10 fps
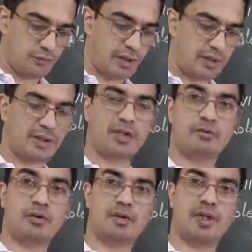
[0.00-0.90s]

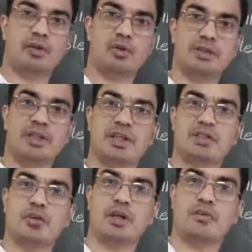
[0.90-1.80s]
514, those
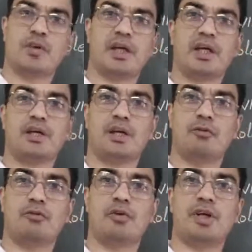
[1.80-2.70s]
days only
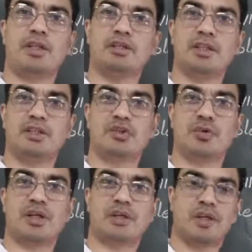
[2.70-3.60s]
514 seats
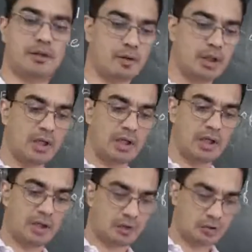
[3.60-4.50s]
were there,
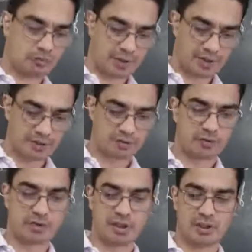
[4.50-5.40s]
and out of
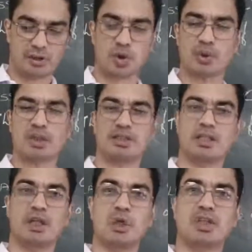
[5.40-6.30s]
514,
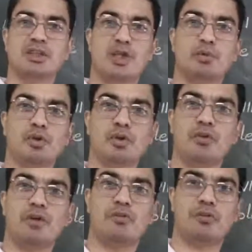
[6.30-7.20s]
Congress alone is able to
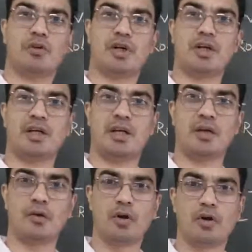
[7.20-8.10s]
win
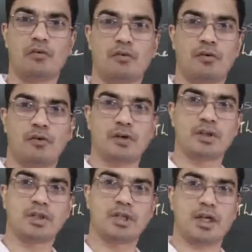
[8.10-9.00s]

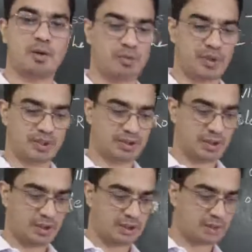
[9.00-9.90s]
404 MP
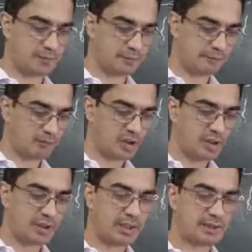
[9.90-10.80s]
seats.
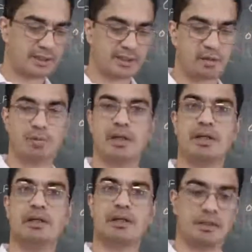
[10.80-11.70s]
Then Janata
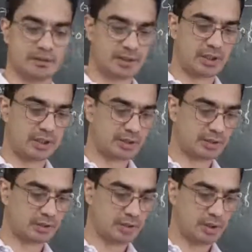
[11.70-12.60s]
Party 10
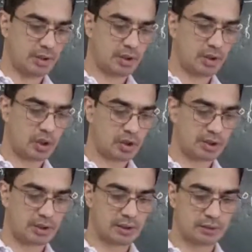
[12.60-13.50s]
seats,
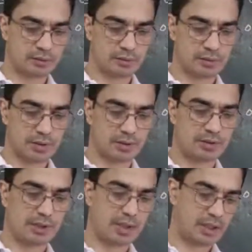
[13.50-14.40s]
local
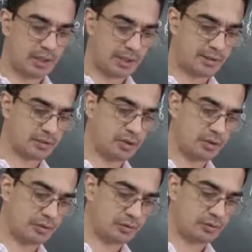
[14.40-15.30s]
3, and so on.